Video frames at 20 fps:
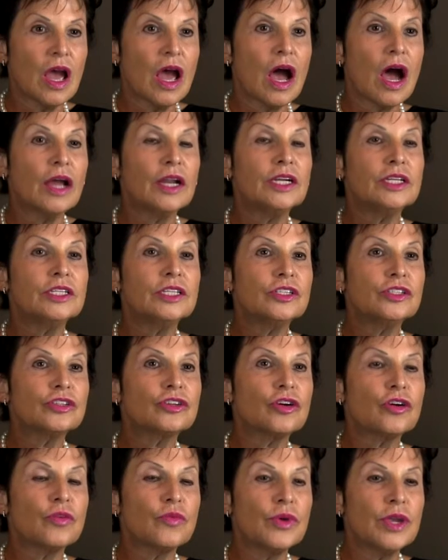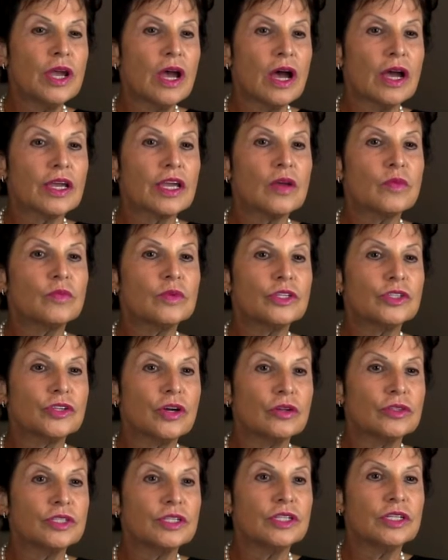Huntington's chorea can
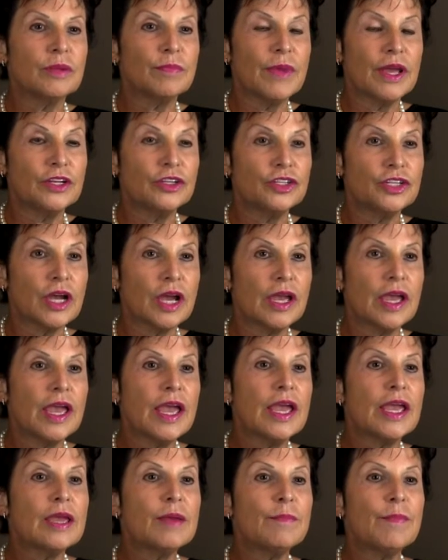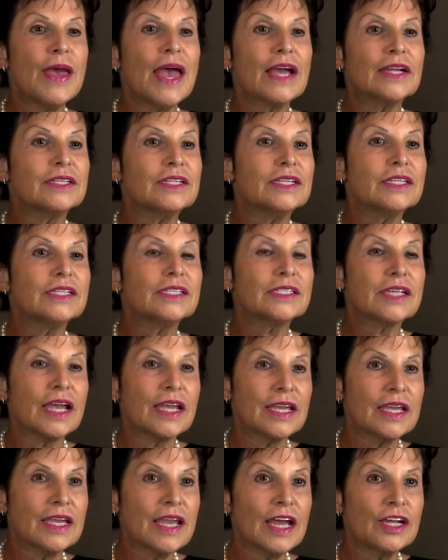result in dementia, impacting
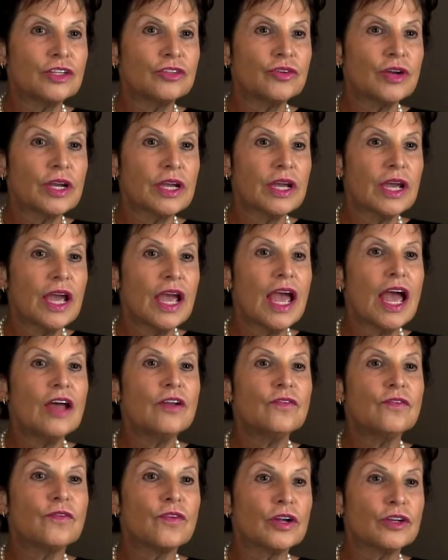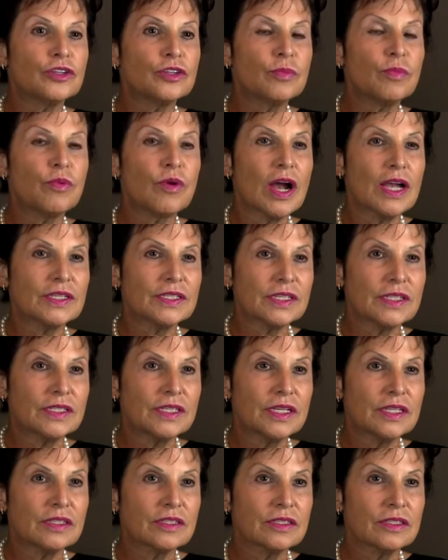psychiatric and frontal
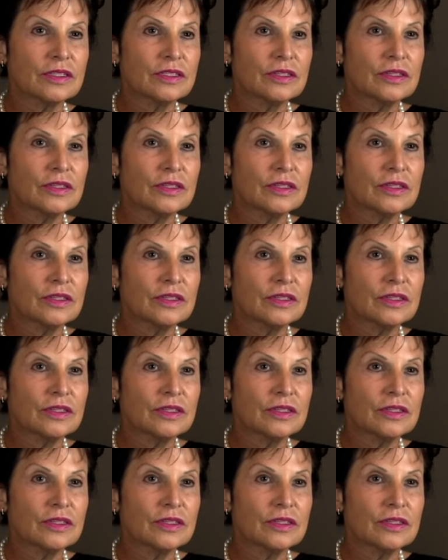processes.